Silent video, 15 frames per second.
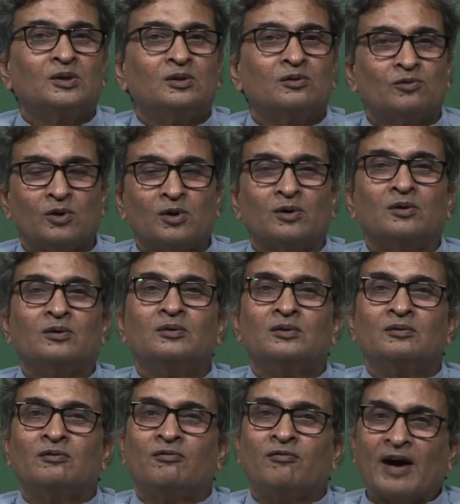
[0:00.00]
Wool,
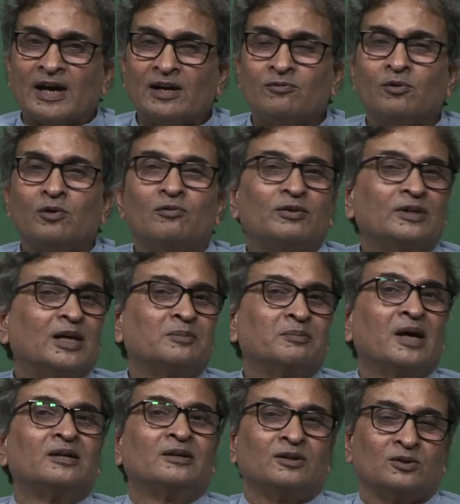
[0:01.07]
fine wool for that
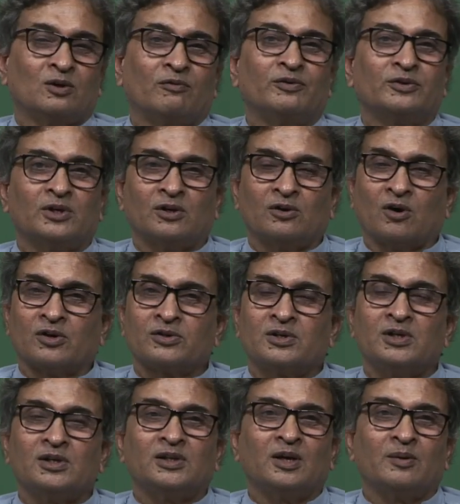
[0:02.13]
matter is obviously
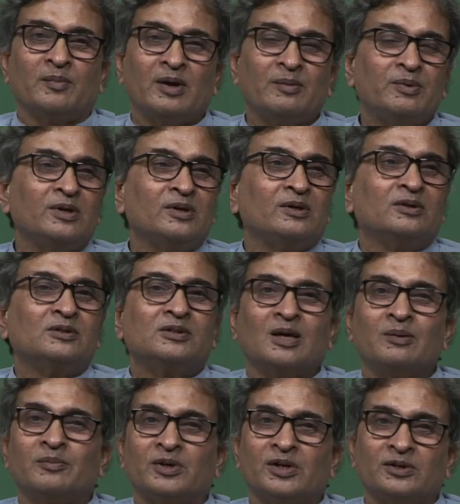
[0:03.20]
costly. There may be
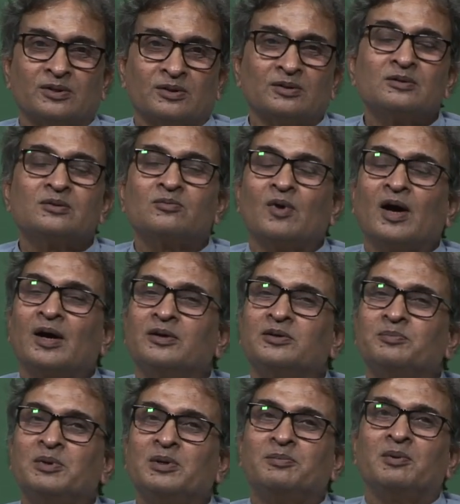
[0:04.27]
some reasons why
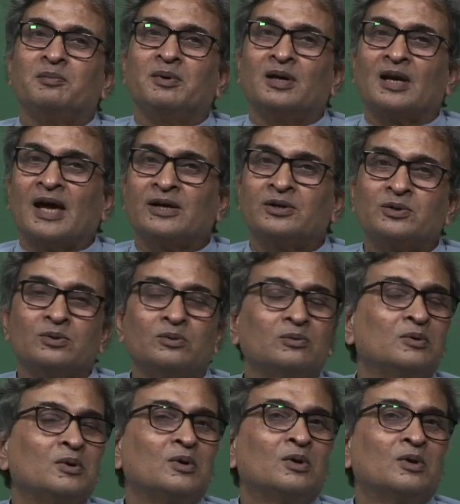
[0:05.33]
people may like to